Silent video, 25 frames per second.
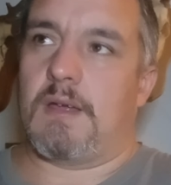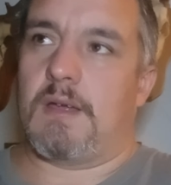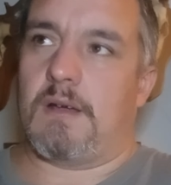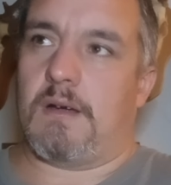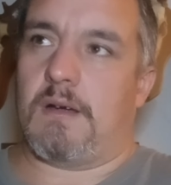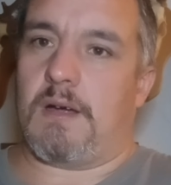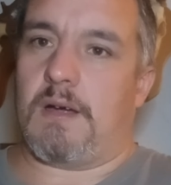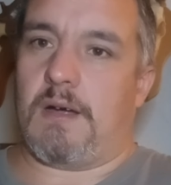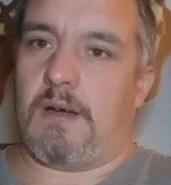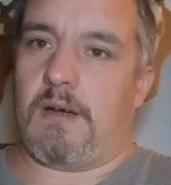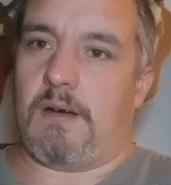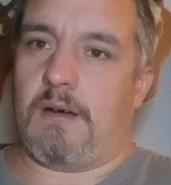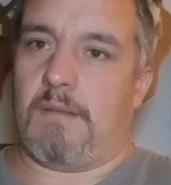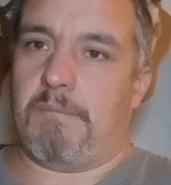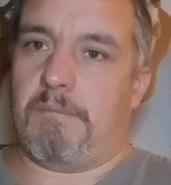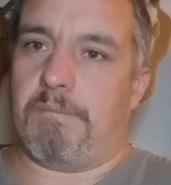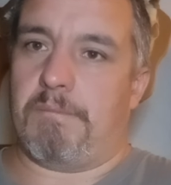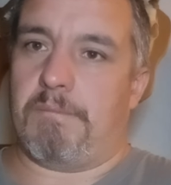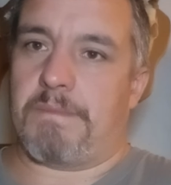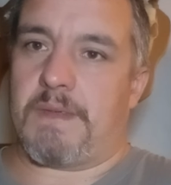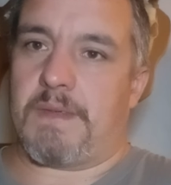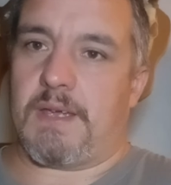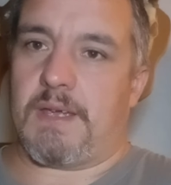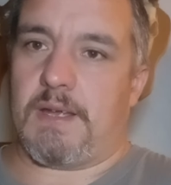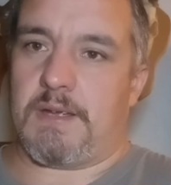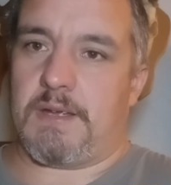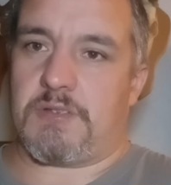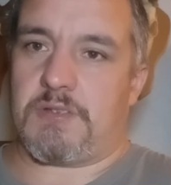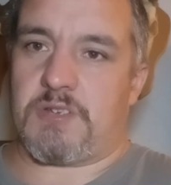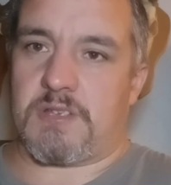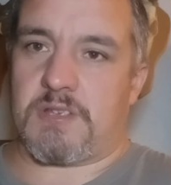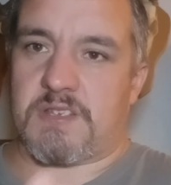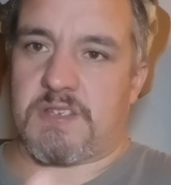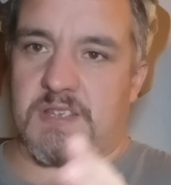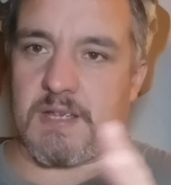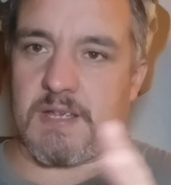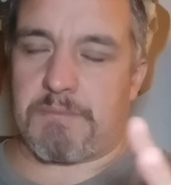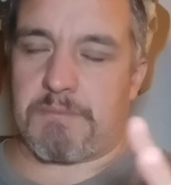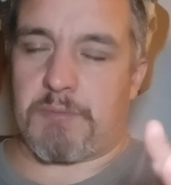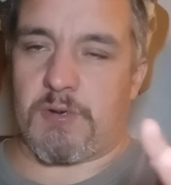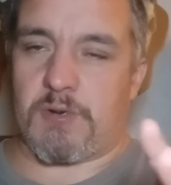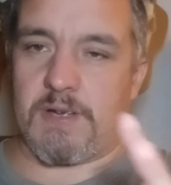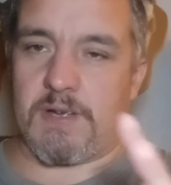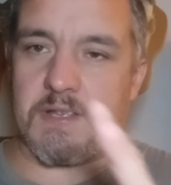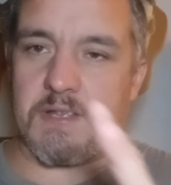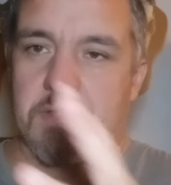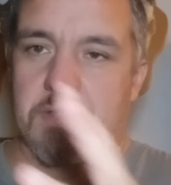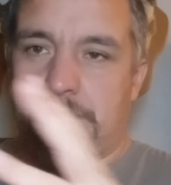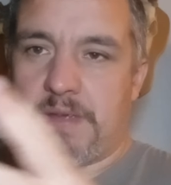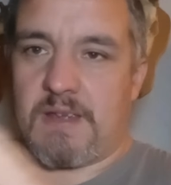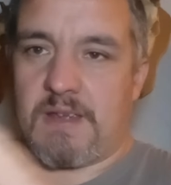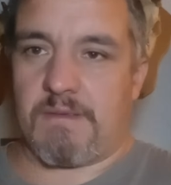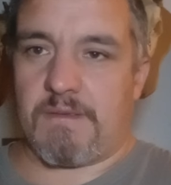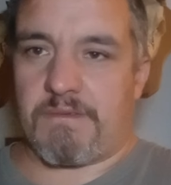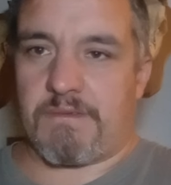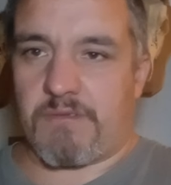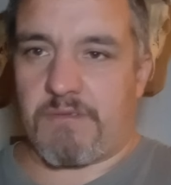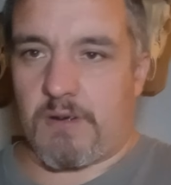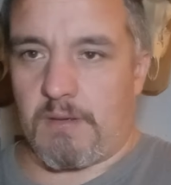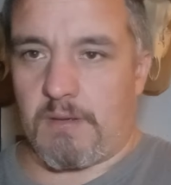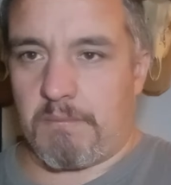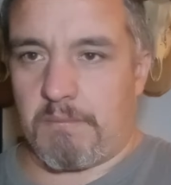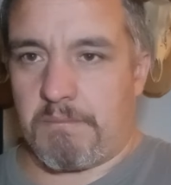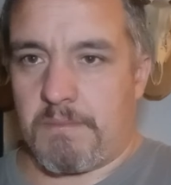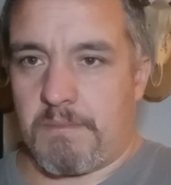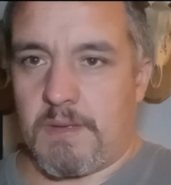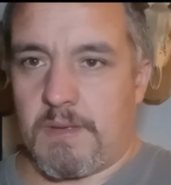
And it just separates me from